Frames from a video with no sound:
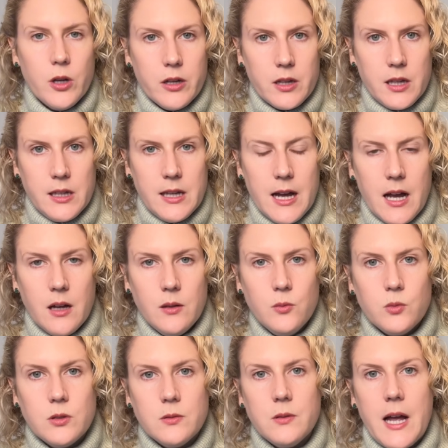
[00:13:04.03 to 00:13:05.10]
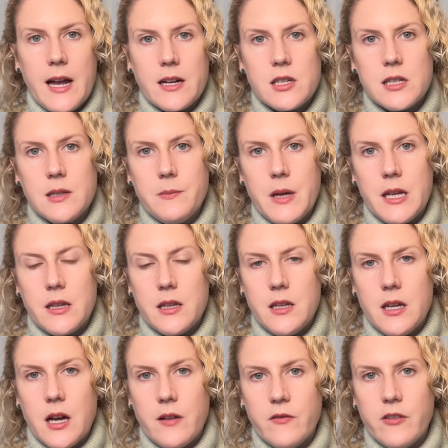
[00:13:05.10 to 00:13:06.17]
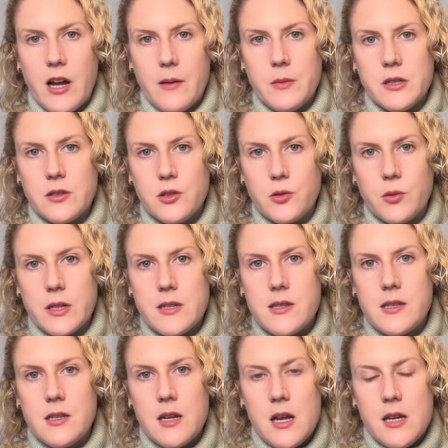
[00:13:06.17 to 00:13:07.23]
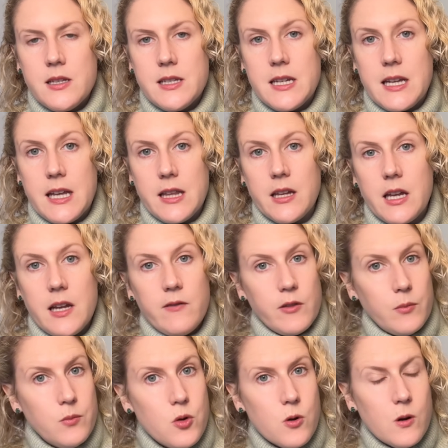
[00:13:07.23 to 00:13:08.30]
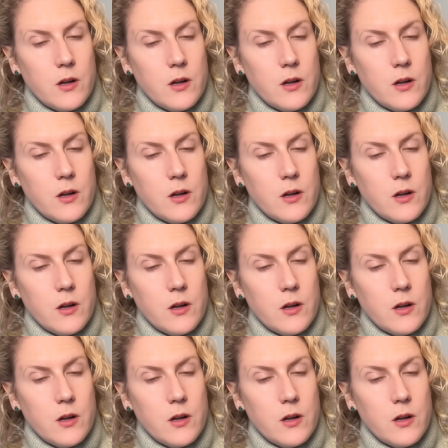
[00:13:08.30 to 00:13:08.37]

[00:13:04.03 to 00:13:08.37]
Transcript: the yarn will actually make the yarn fibres twist together even more,